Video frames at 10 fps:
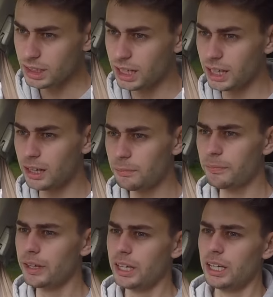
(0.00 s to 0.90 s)

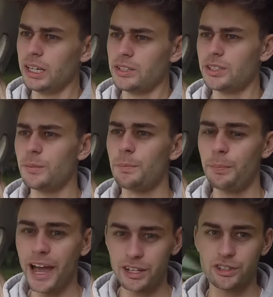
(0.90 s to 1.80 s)
So the
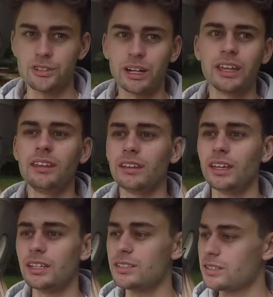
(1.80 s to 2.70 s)
battery
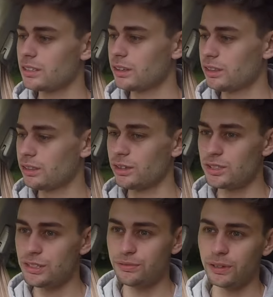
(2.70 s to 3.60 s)
is
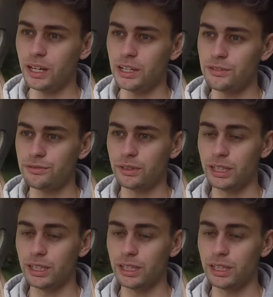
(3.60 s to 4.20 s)
35